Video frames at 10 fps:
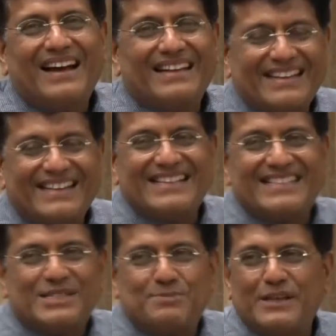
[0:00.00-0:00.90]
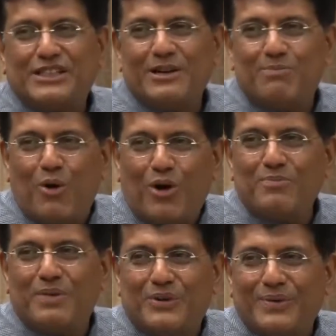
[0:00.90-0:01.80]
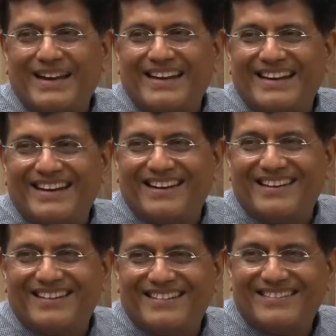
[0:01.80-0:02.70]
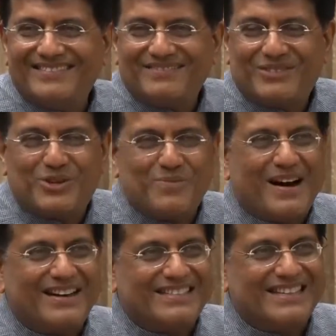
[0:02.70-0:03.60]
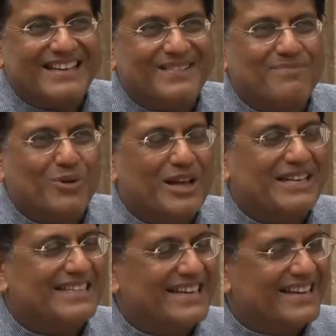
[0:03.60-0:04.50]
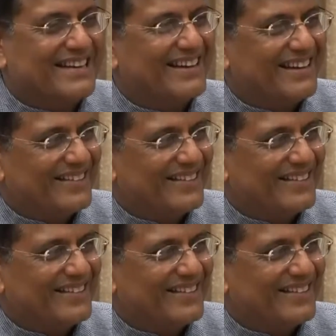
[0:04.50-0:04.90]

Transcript: I think there's a special bond between Kumar ji, Mulay ji,